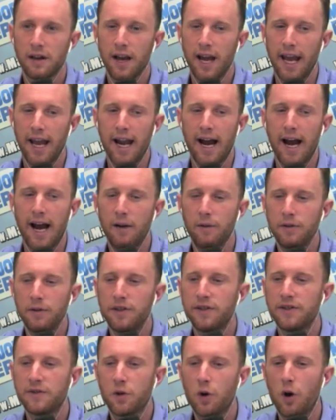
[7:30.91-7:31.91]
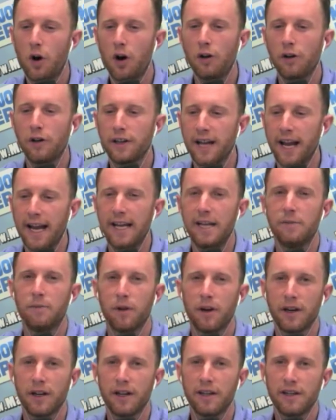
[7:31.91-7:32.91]
And I would just call on
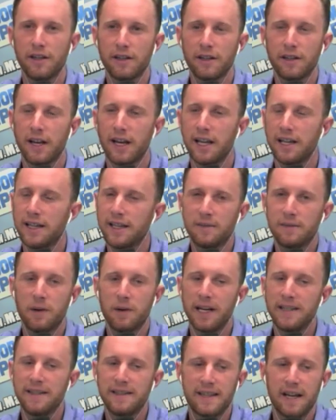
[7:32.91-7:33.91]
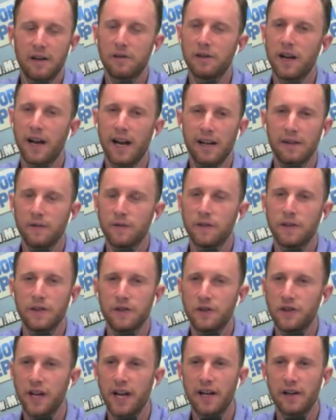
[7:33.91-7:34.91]
anybody. And this might sound kind of
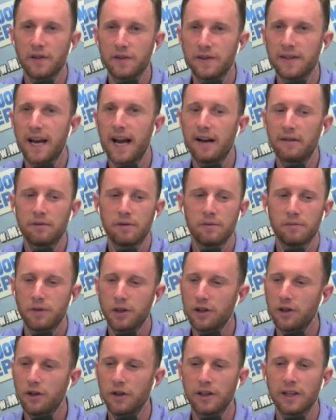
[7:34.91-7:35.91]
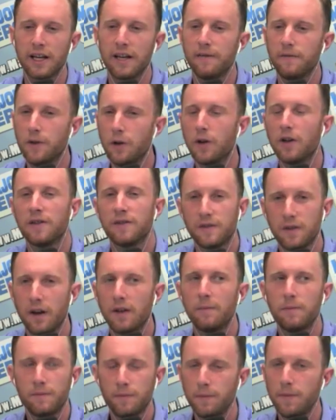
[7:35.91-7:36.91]
cliche or saccharine, but look, if you, I
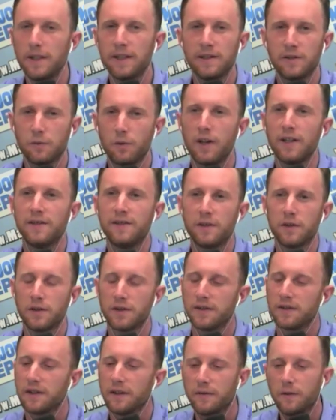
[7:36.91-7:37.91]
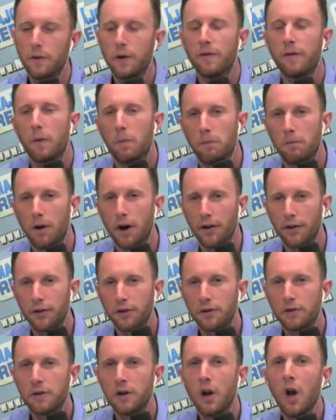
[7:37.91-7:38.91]
mean this quite seriously, if you have a
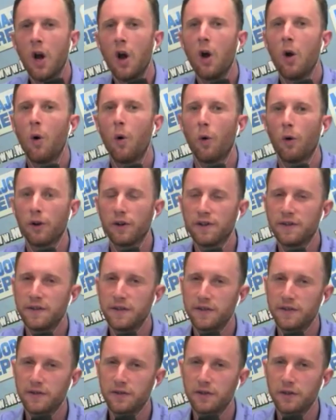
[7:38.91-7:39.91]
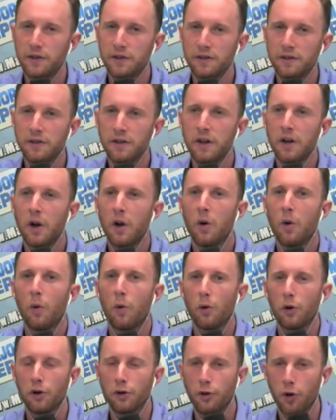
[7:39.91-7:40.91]
mother or a sister
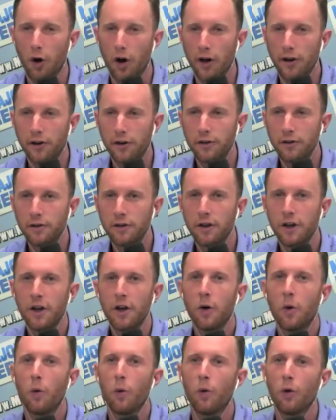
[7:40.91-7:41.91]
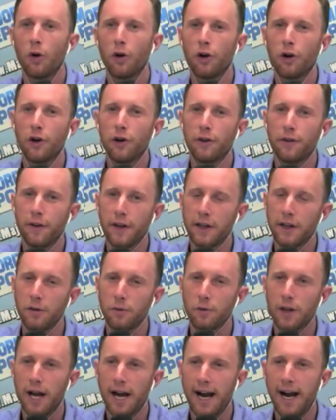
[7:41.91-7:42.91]
or a daughter, or think you
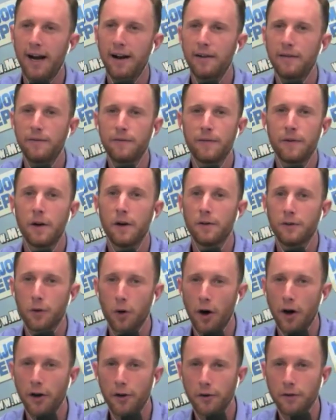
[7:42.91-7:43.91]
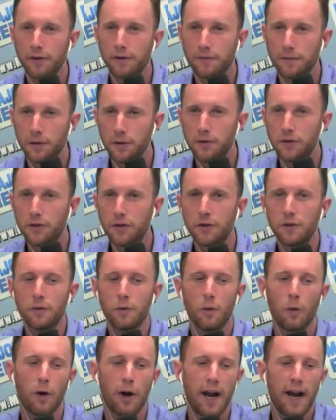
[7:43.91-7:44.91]
will have a daughter in the future,
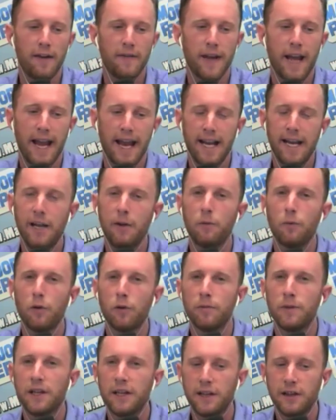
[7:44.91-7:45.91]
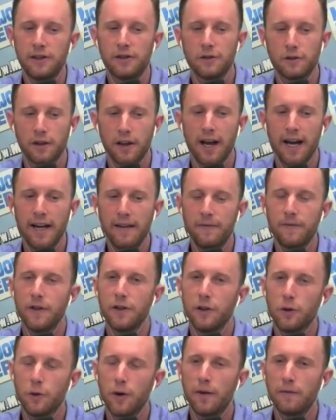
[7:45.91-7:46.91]
or have any woman in your life that
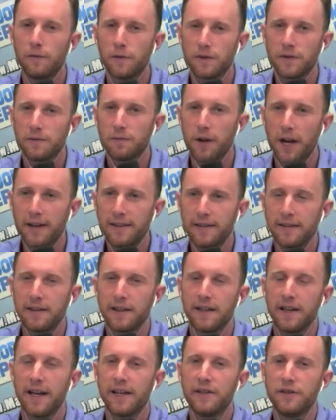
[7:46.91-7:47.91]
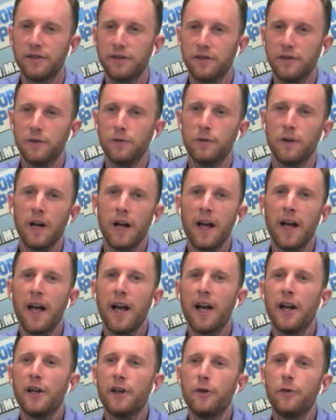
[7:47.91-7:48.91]
you have respect and connection to,
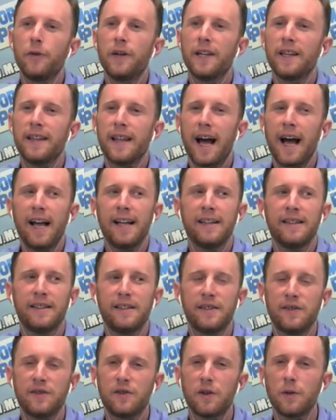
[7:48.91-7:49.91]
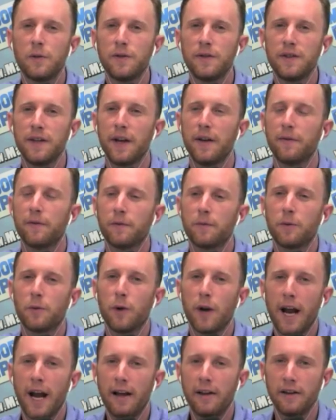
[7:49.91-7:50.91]
you cannot dissociate from the
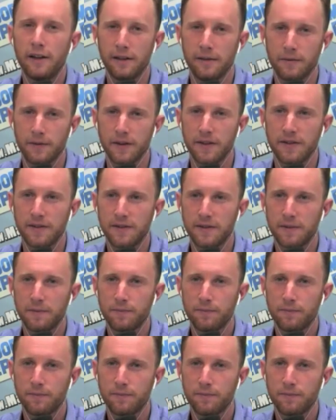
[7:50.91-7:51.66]
reality of this.